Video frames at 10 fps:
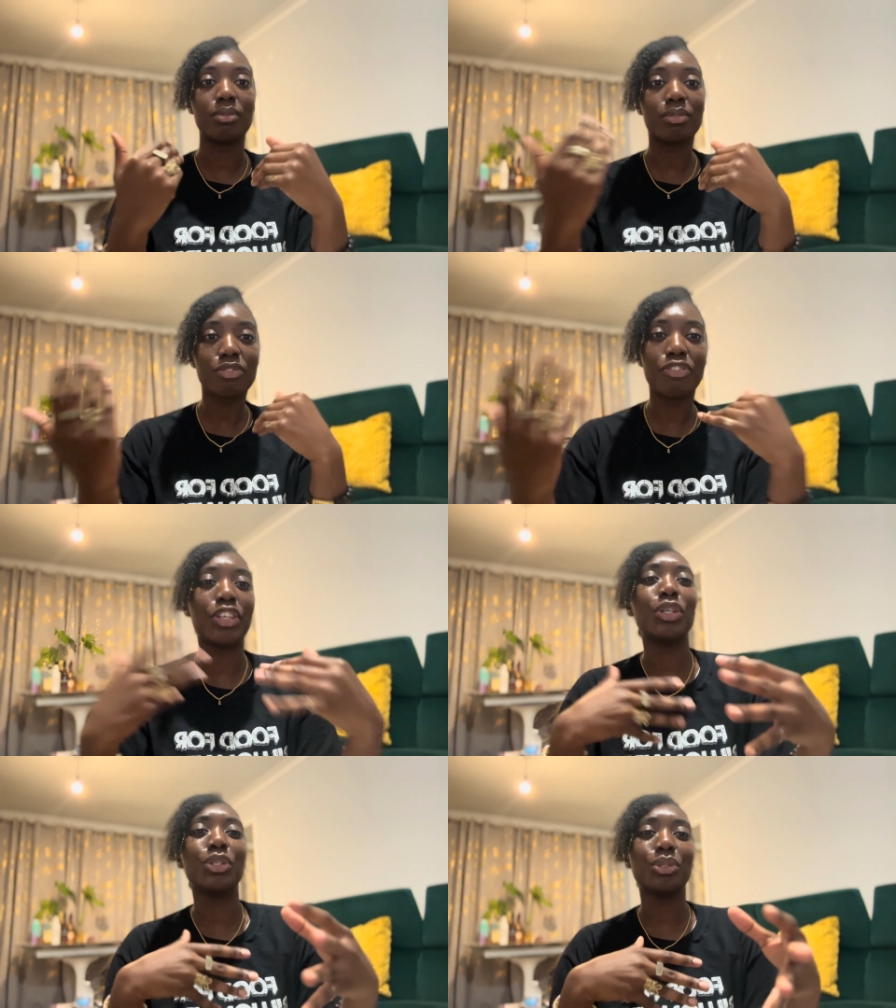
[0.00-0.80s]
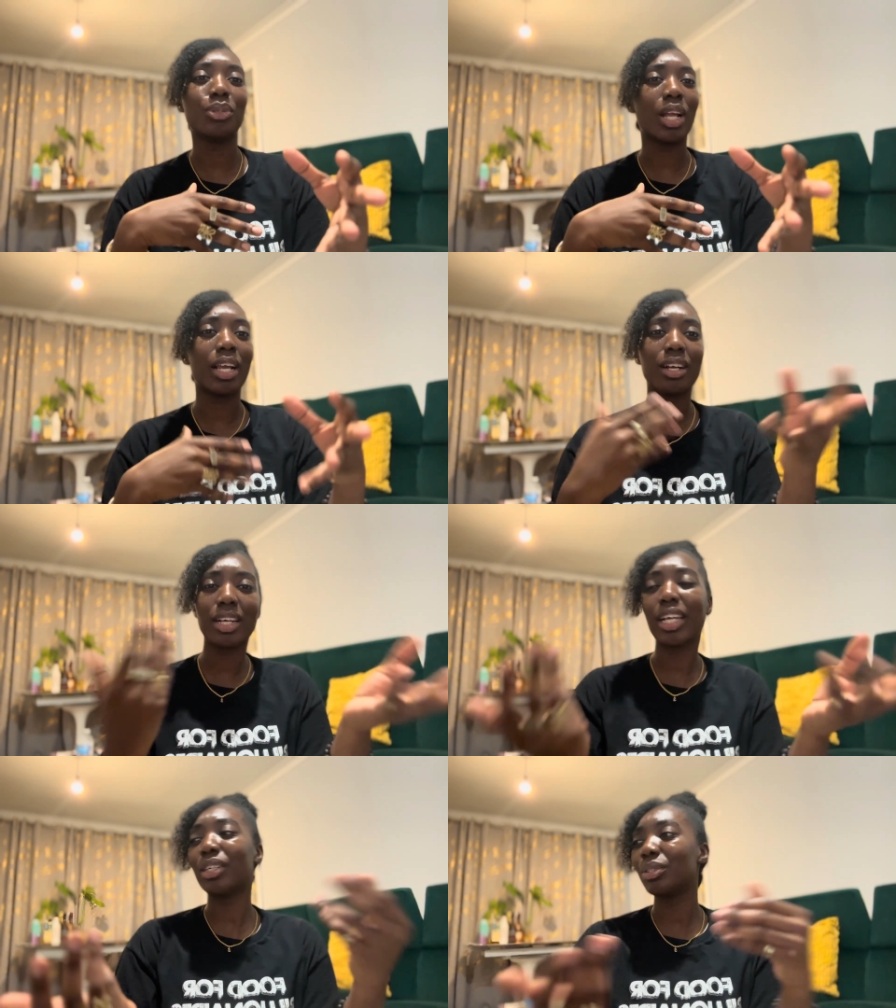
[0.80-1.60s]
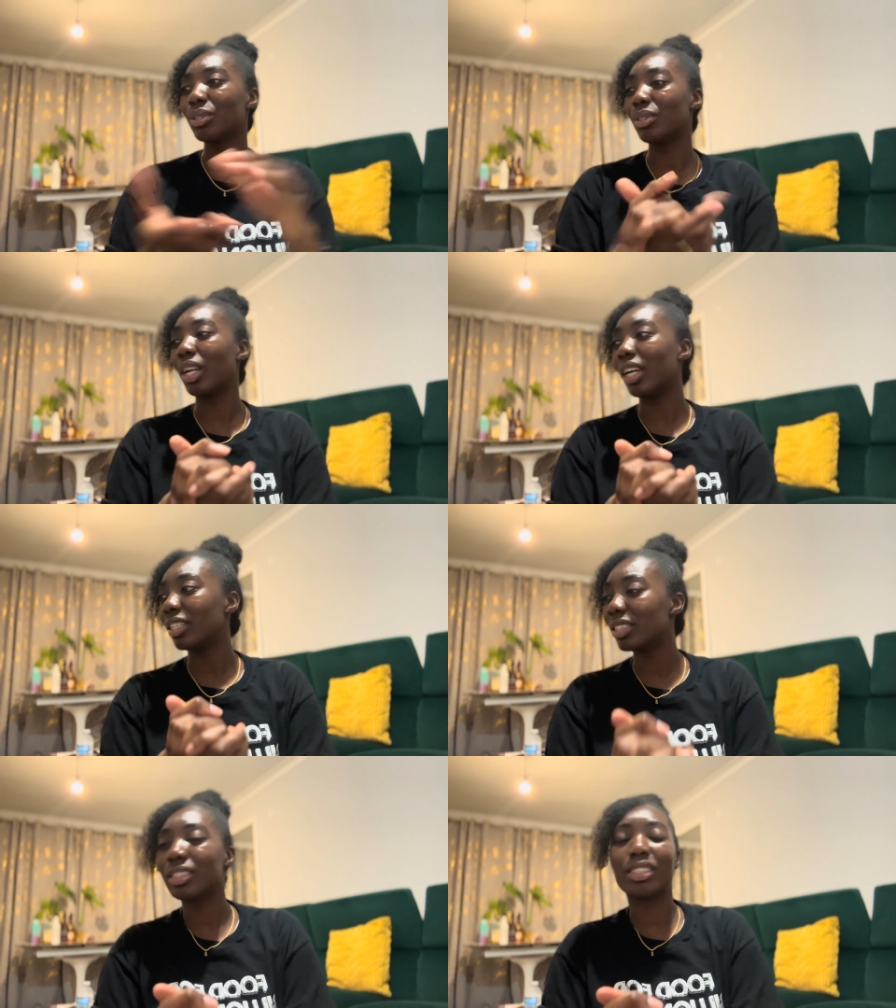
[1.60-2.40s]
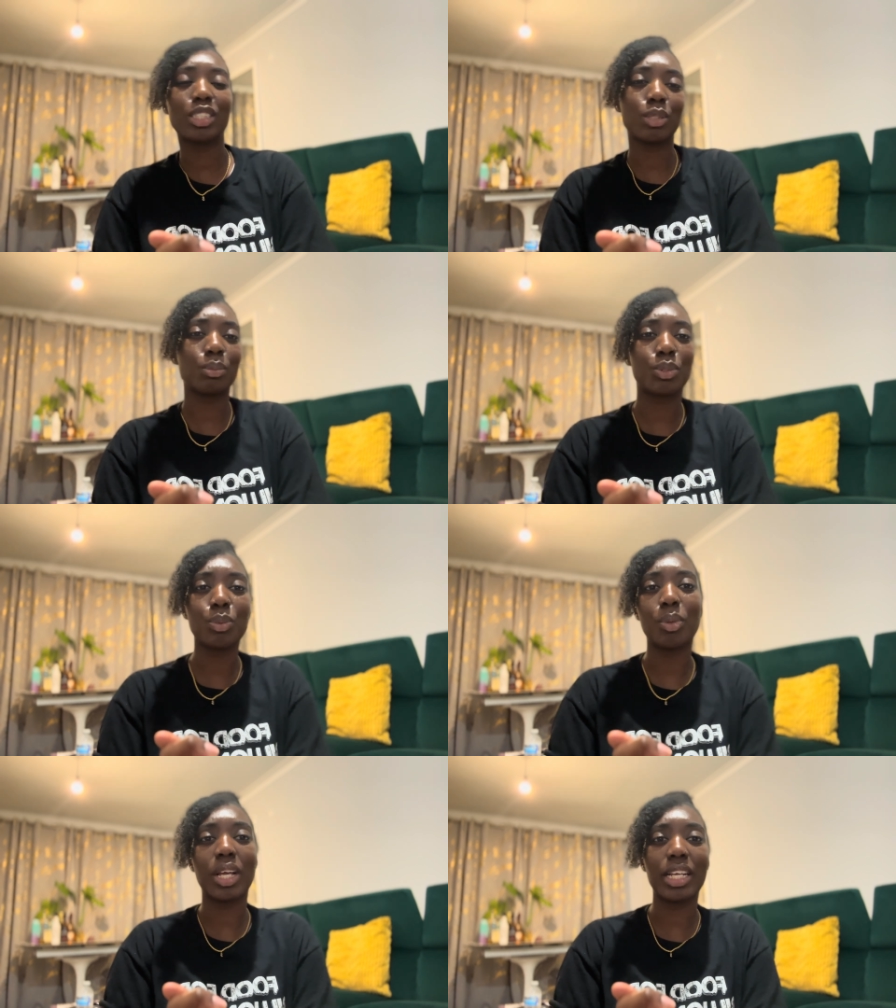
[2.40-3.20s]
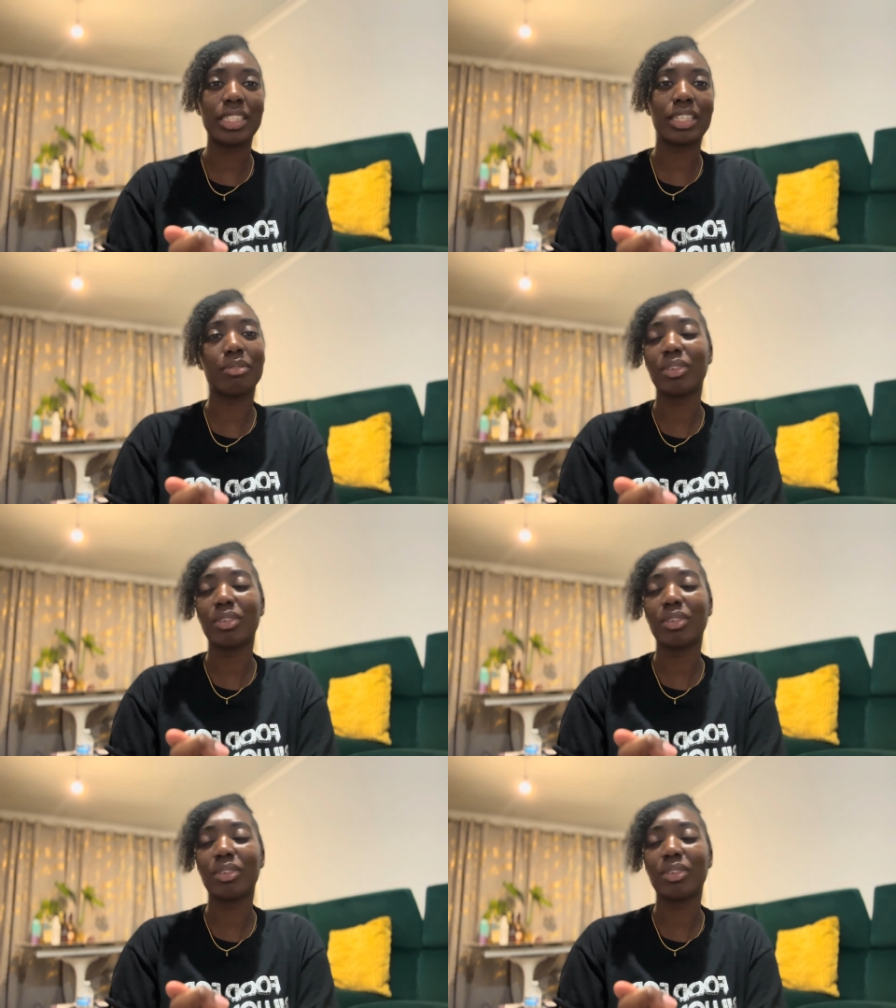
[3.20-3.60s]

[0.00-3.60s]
feel like, okay, cool, like this is a cool place.